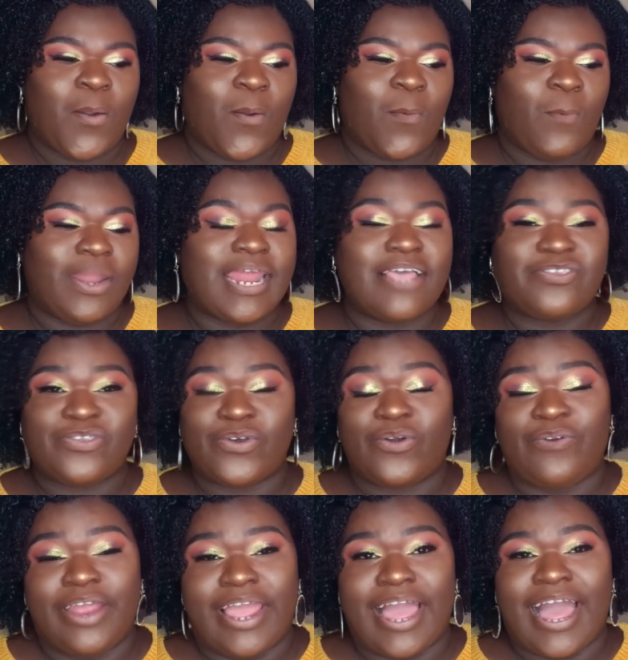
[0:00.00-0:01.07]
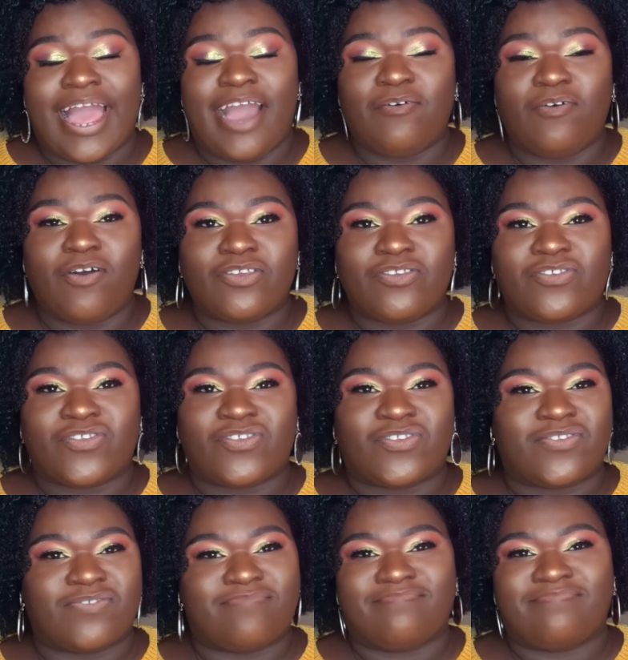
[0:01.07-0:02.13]
when I saw it, I
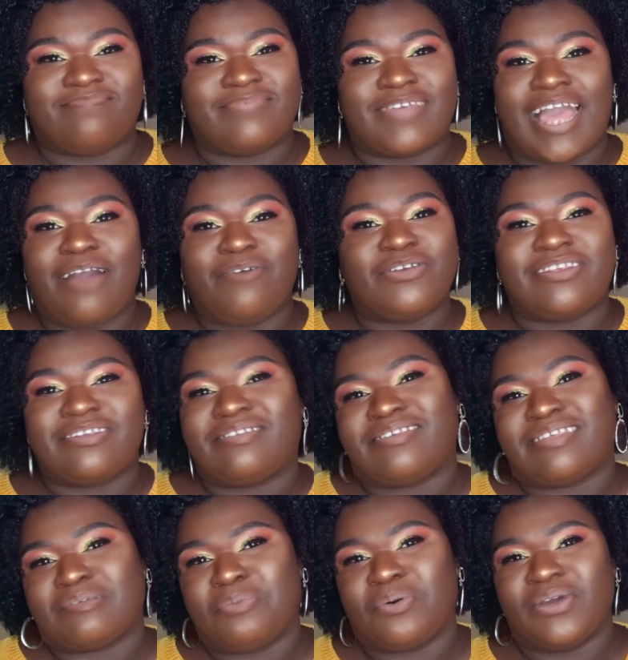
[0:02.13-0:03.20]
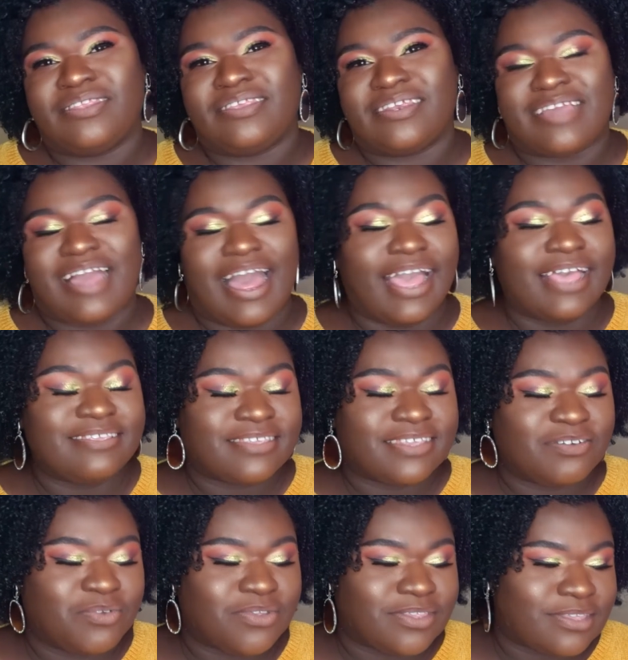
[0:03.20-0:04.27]
was just disappointed, guys.
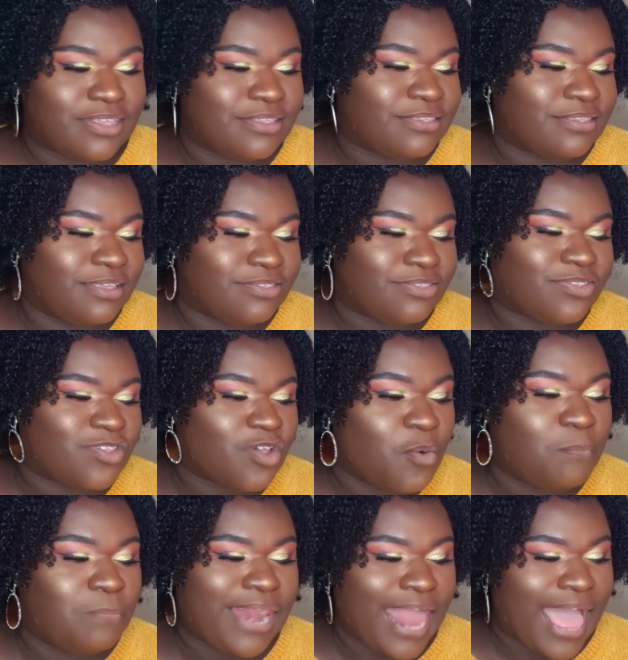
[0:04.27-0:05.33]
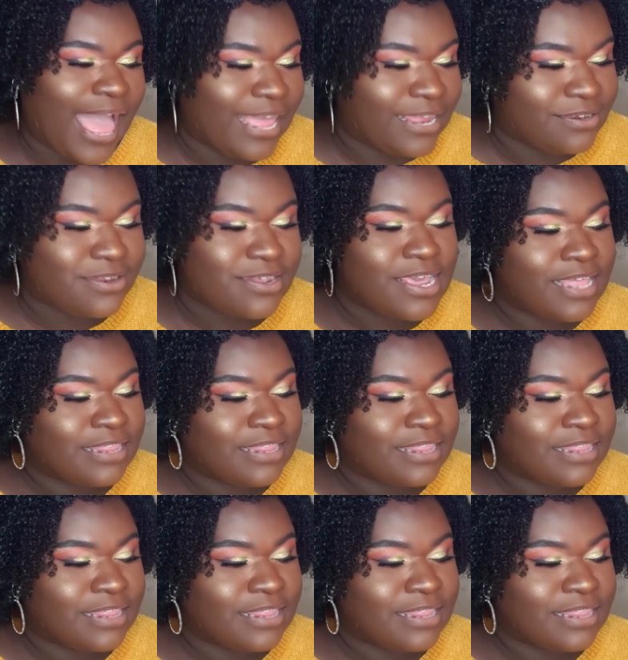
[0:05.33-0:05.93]
It's so bland.